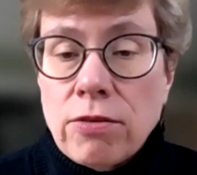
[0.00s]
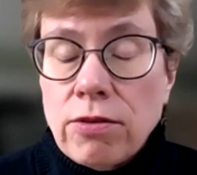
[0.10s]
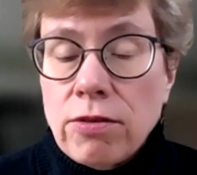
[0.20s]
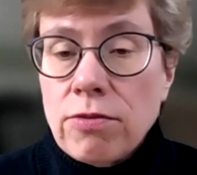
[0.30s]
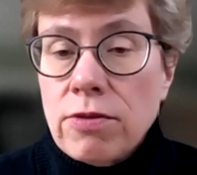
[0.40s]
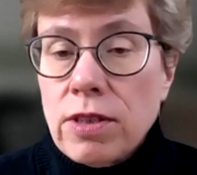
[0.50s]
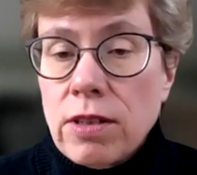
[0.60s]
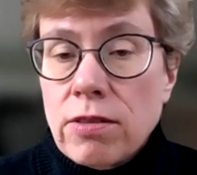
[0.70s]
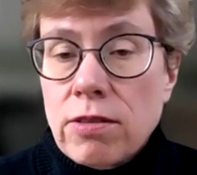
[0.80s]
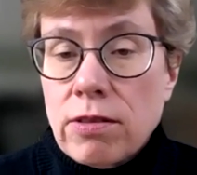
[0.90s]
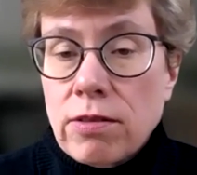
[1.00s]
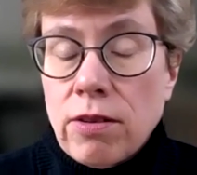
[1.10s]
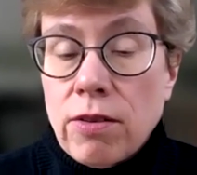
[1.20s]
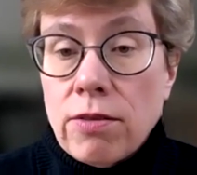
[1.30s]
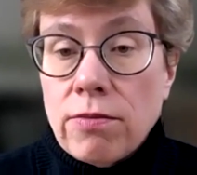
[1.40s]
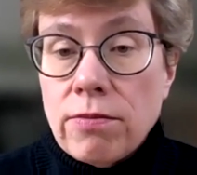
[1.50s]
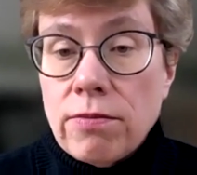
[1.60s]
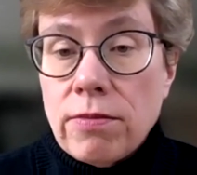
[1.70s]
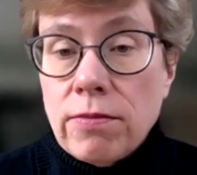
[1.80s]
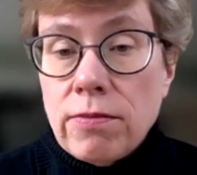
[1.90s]
So those results are
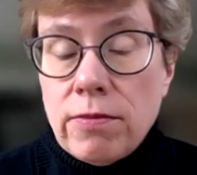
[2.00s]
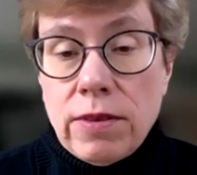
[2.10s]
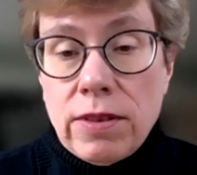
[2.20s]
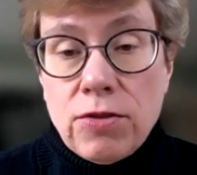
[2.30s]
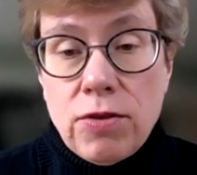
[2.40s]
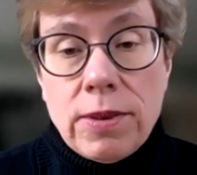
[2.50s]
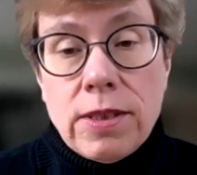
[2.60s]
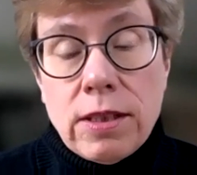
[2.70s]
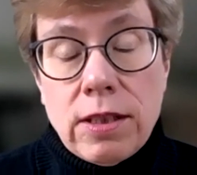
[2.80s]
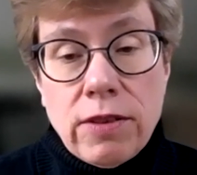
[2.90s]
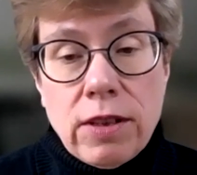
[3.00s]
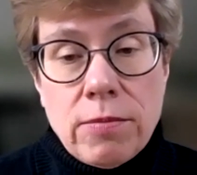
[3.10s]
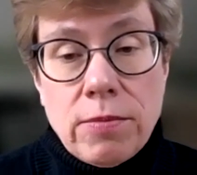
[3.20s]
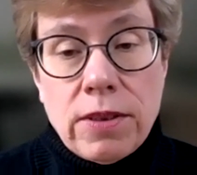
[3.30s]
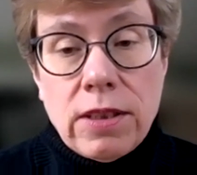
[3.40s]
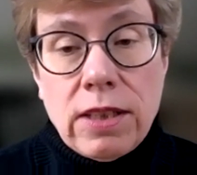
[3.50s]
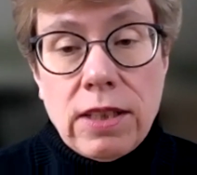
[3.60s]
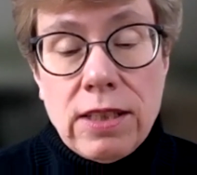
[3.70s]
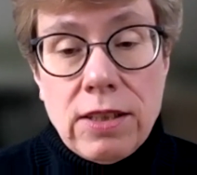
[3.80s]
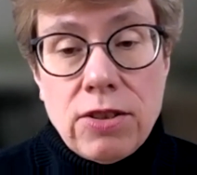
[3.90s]
extremely significant, but
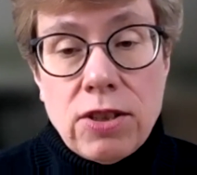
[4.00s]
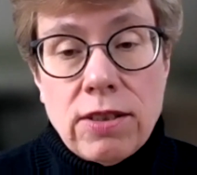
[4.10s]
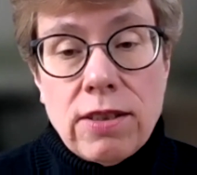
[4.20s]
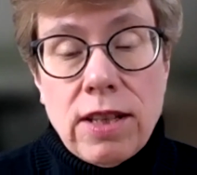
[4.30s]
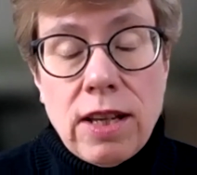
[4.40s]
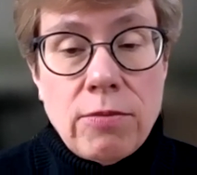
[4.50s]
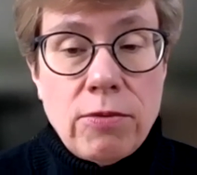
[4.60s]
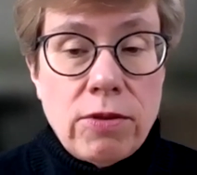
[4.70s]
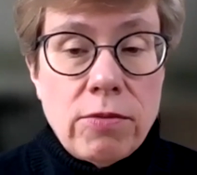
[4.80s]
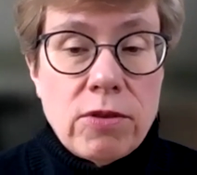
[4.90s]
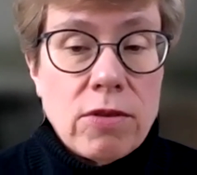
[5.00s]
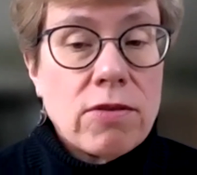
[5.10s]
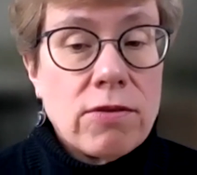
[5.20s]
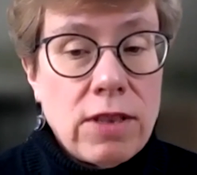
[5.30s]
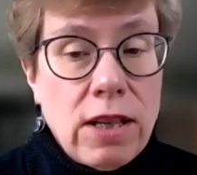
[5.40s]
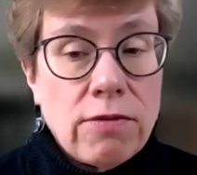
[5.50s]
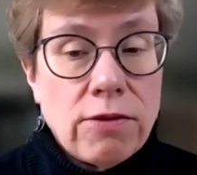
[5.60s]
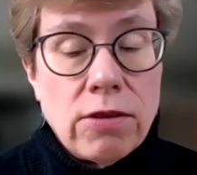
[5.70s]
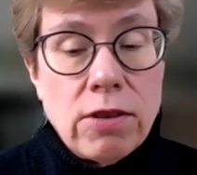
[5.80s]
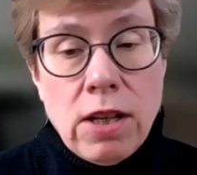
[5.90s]
in addition, zanubrutinib was also
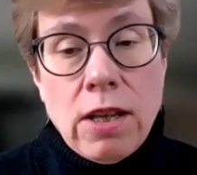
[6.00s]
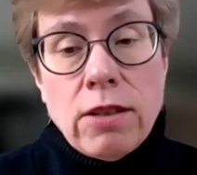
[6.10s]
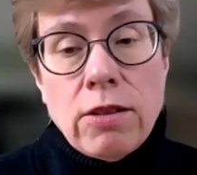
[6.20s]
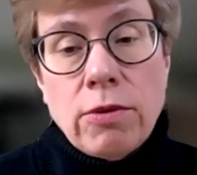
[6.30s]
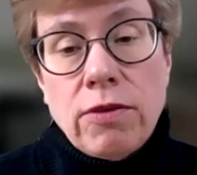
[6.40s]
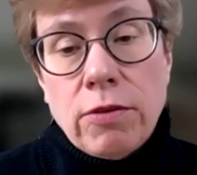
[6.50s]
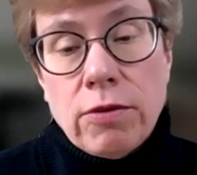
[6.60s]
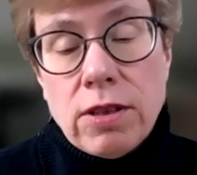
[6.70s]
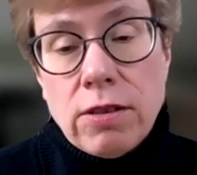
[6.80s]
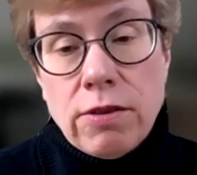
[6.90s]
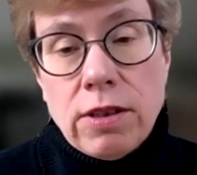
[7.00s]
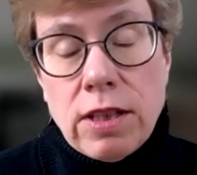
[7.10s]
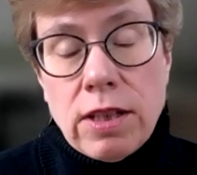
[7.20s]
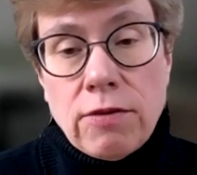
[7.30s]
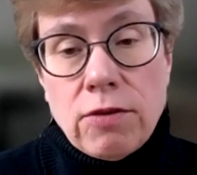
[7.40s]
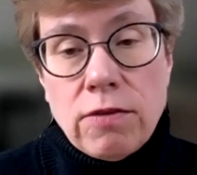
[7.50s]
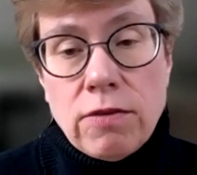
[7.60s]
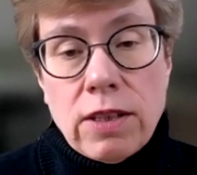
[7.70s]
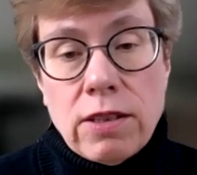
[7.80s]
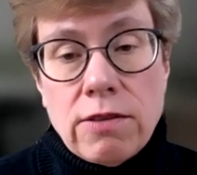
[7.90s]
safer. There were fewer serious adverse
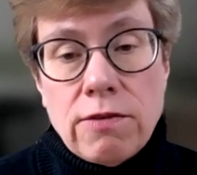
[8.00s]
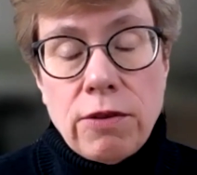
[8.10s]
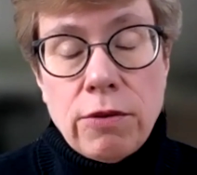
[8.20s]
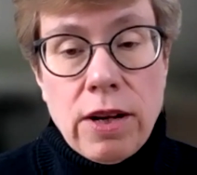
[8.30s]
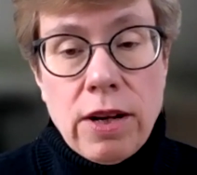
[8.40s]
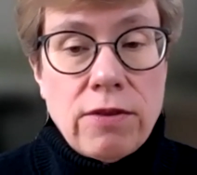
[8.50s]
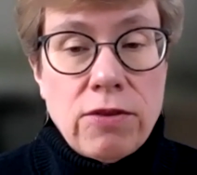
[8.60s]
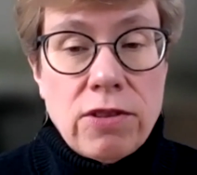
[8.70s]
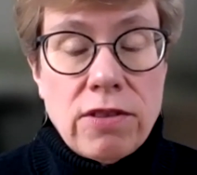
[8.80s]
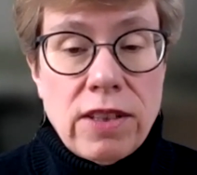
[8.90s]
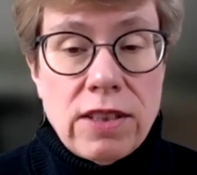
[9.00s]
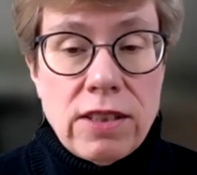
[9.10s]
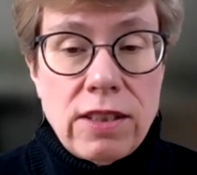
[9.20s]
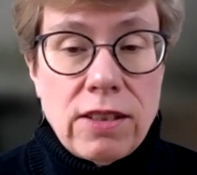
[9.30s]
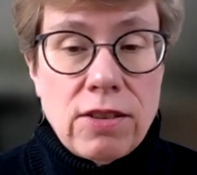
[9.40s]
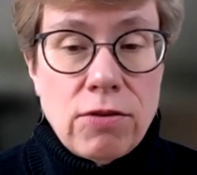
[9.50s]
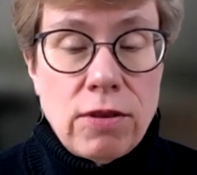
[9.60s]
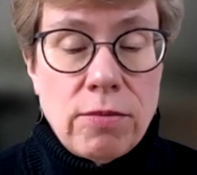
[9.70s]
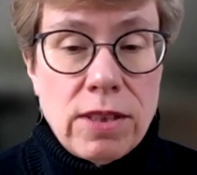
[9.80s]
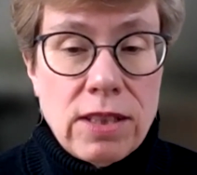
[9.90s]
events, fewer adverse events leading to
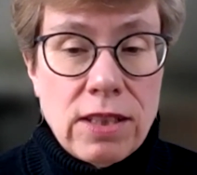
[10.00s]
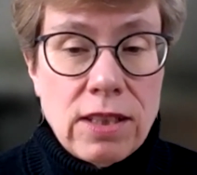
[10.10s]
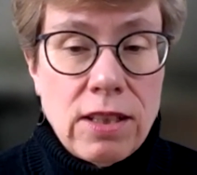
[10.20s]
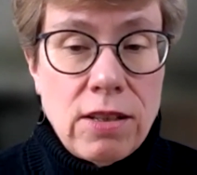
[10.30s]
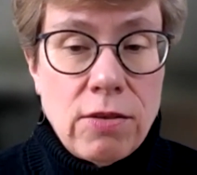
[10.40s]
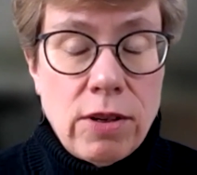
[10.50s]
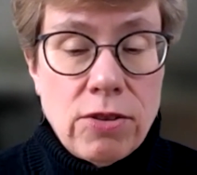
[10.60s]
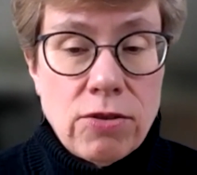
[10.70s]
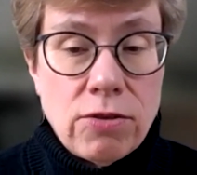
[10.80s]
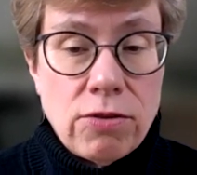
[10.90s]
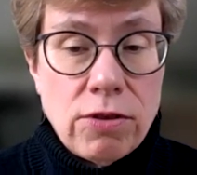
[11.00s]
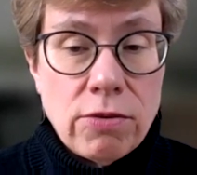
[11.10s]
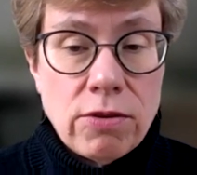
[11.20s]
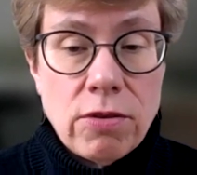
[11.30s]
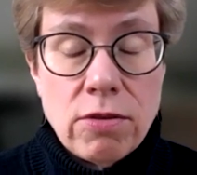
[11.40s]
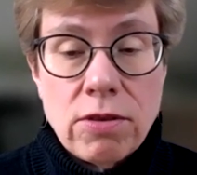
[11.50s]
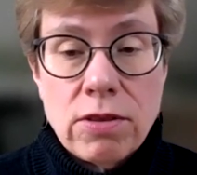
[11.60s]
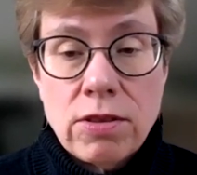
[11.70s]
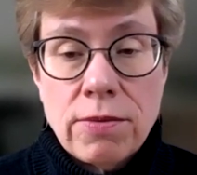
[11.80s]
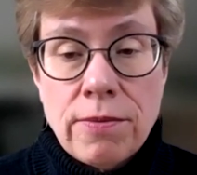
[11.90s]
treatment discontinuation or dose
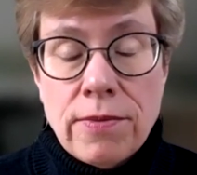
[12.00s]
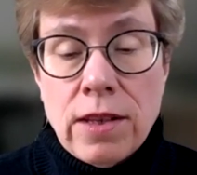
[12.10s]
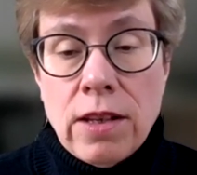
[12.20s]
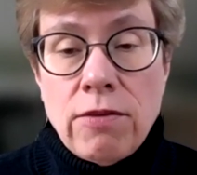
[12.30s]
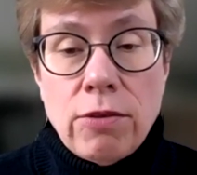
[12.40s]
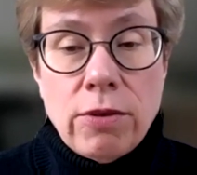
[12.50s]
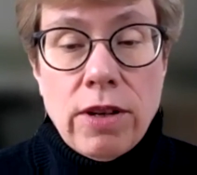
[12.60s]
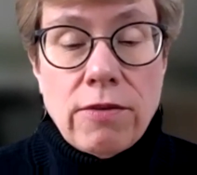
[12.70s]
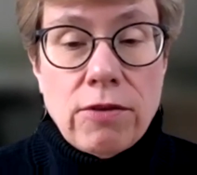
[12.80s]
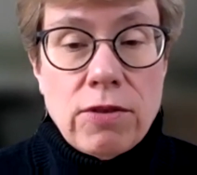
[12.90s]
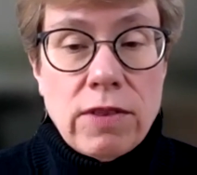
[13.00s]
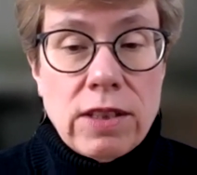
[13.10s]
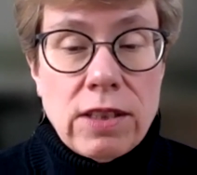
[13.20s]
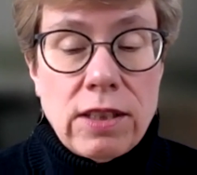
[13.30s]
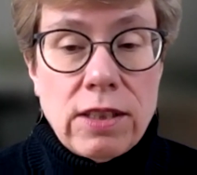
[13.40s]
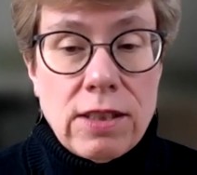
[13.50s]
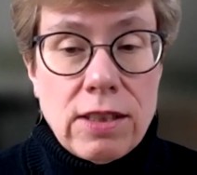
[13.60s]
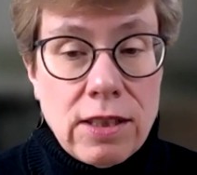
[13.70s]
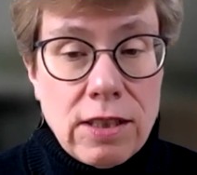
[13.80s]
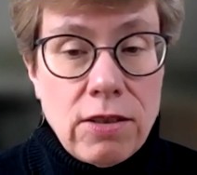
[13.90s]
holds, fewer adverse events leading to
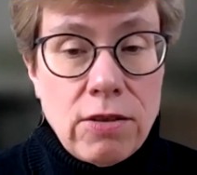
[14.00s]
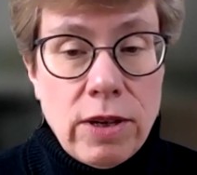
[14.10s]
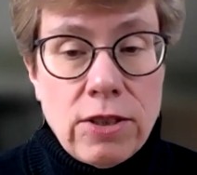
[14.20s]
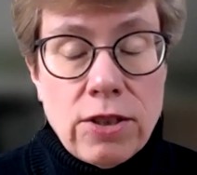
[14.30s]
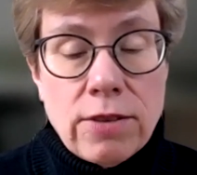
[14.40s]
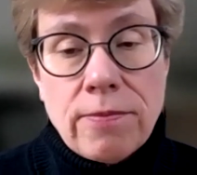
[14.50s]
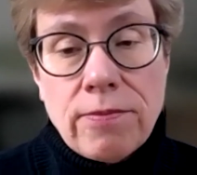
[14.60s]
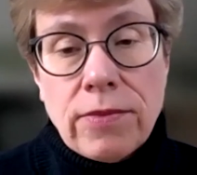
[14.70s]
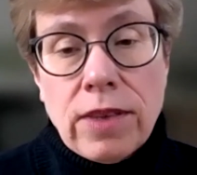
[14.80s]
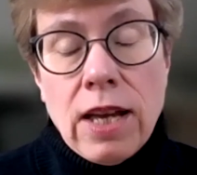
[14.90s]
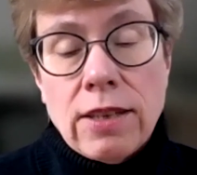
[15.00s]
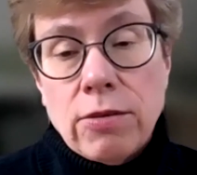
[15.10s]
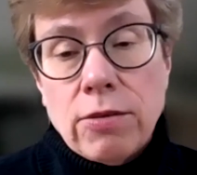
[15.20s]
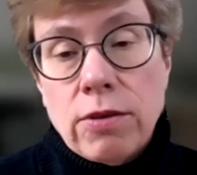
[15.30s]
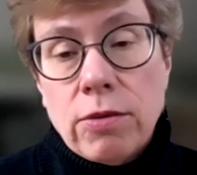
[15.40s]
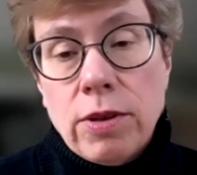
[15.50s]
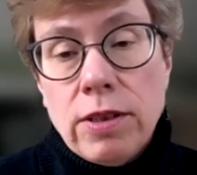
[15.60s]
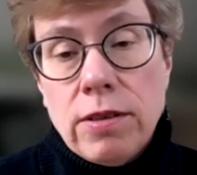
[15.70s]
discontinuation, and there were